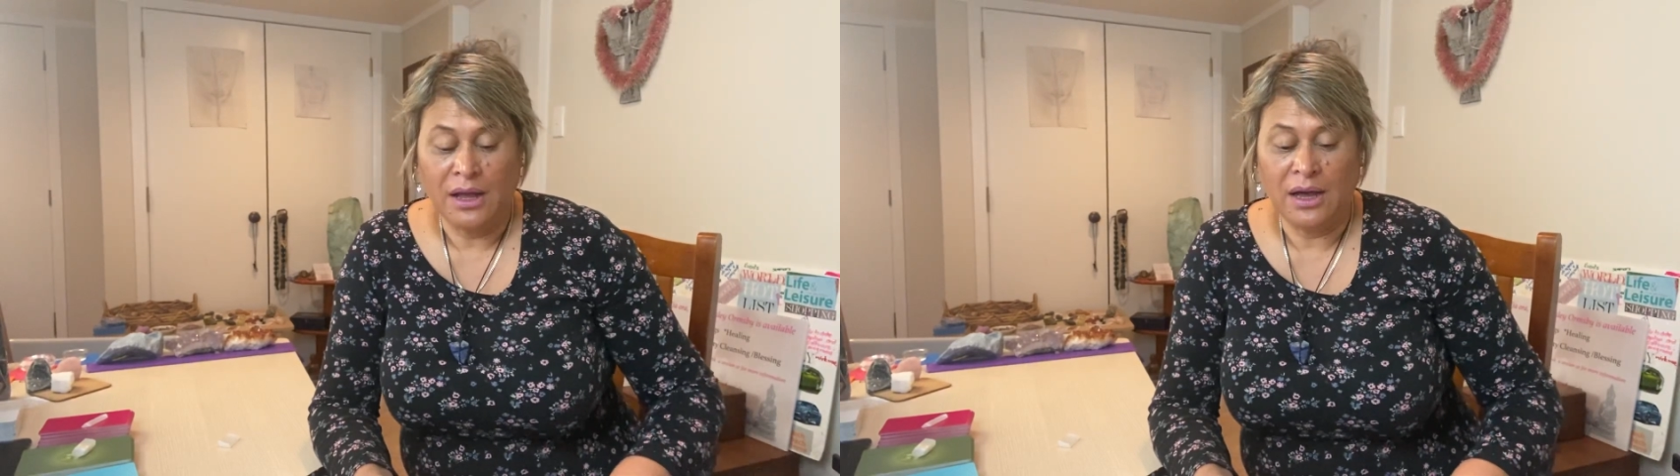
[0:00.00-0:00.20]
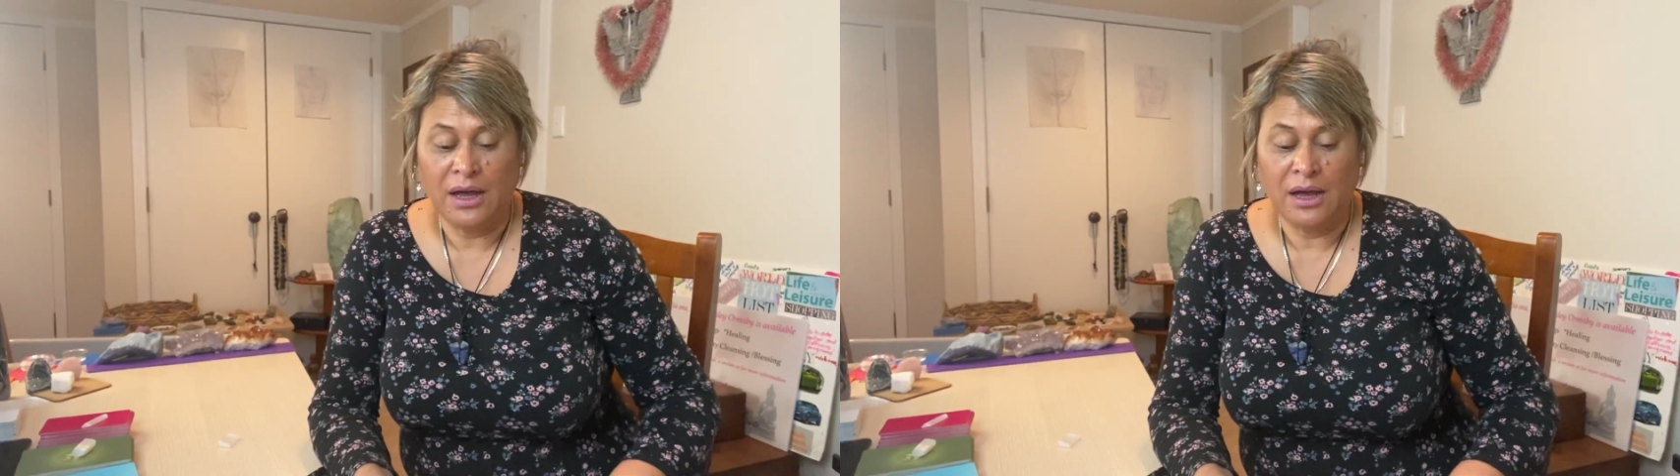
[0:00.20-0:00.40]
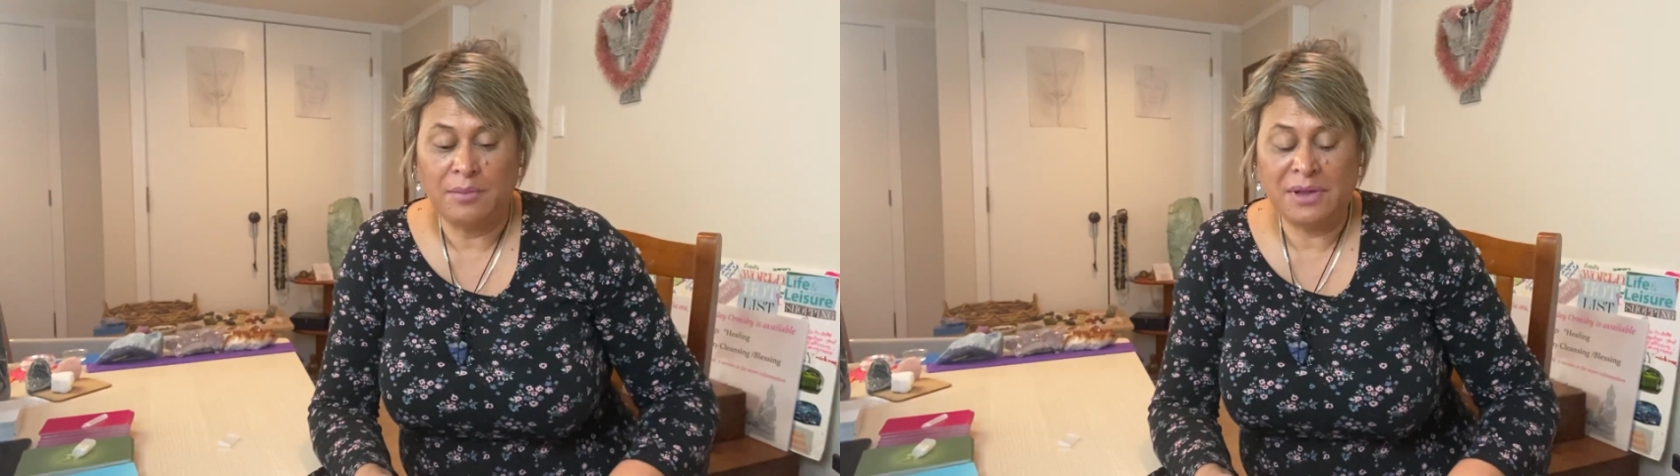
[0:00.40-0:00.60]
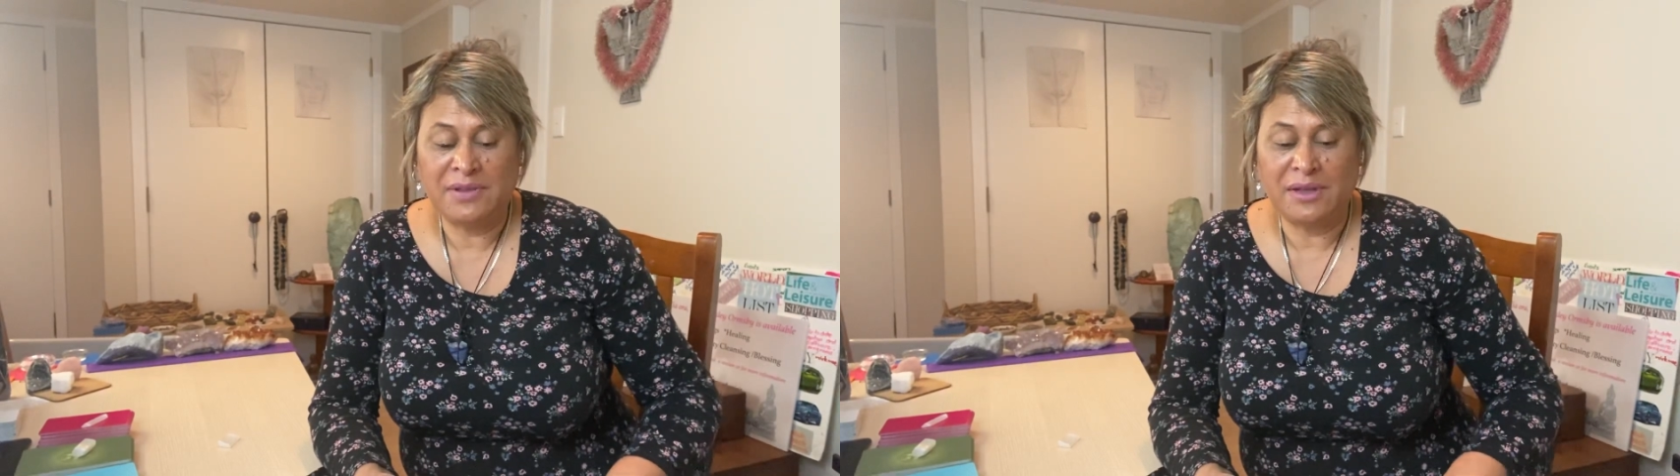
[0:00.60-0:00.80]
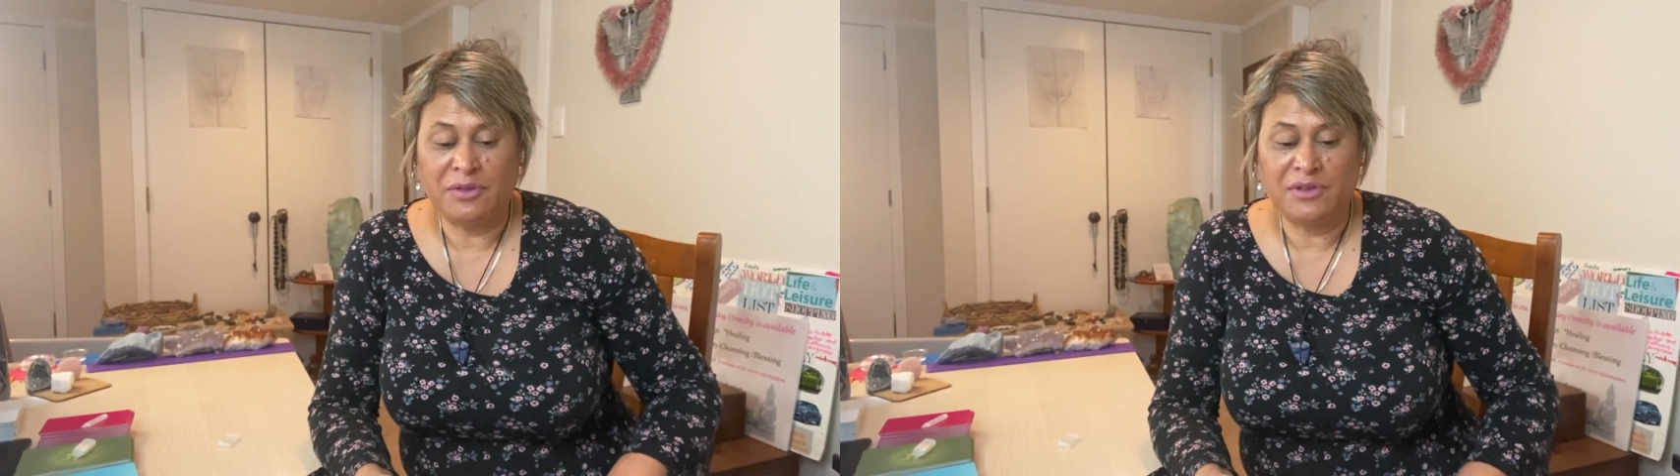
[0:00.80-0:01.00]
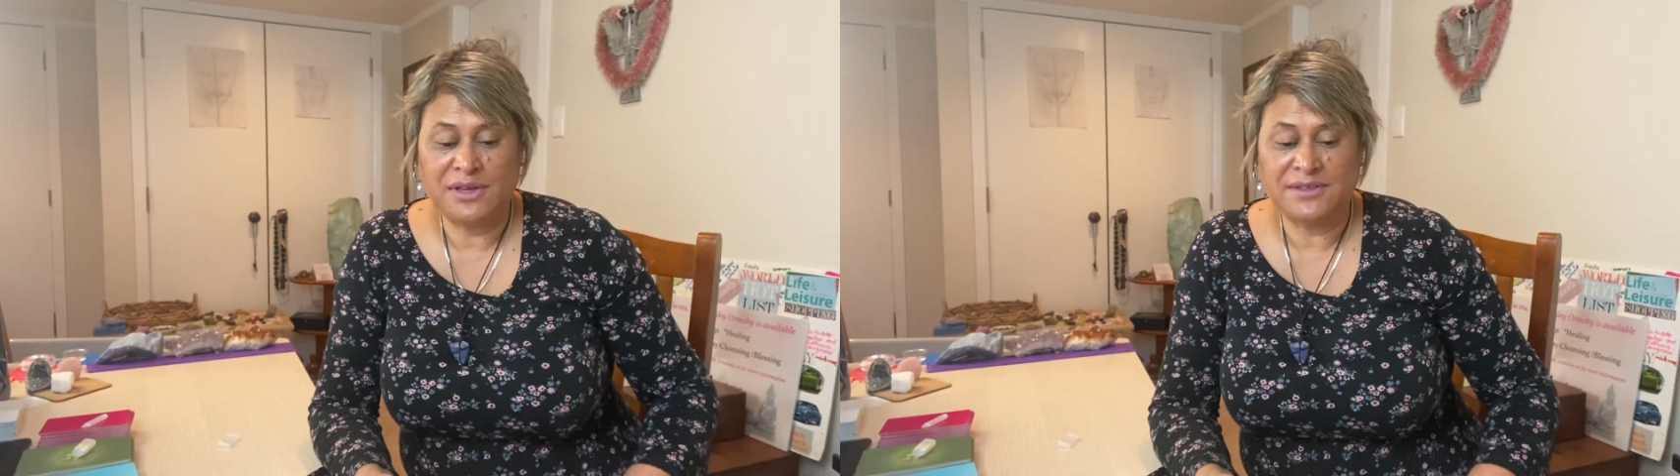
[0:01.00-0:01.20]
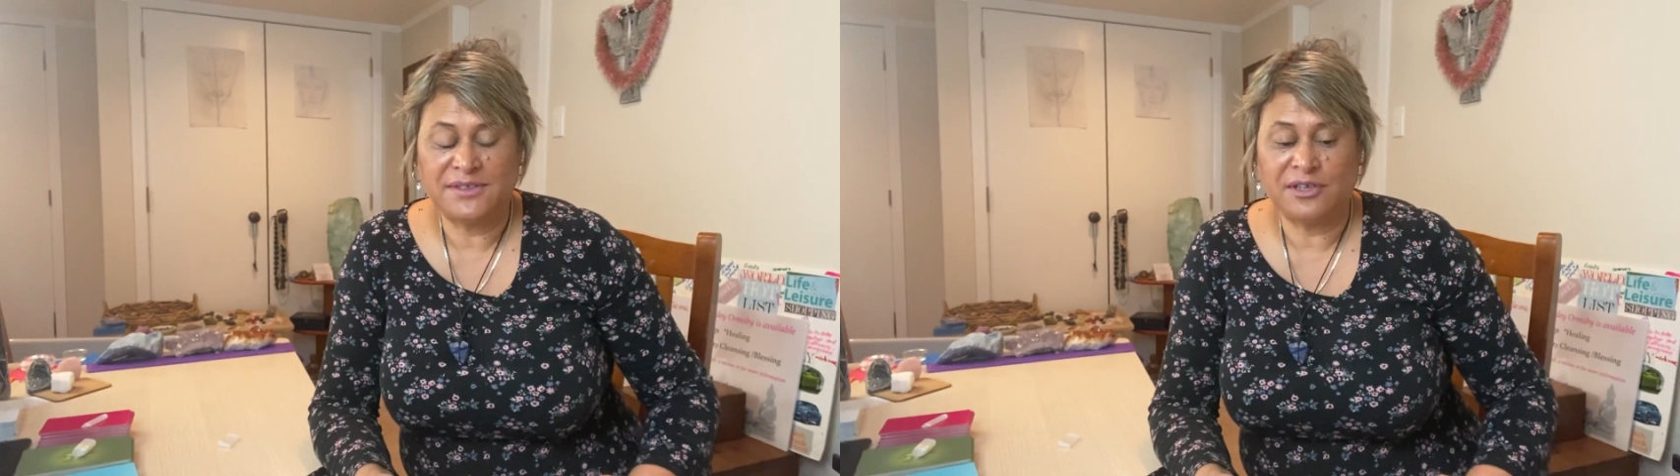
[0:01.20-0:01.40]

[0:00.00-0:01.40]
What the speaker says: And the other thing is,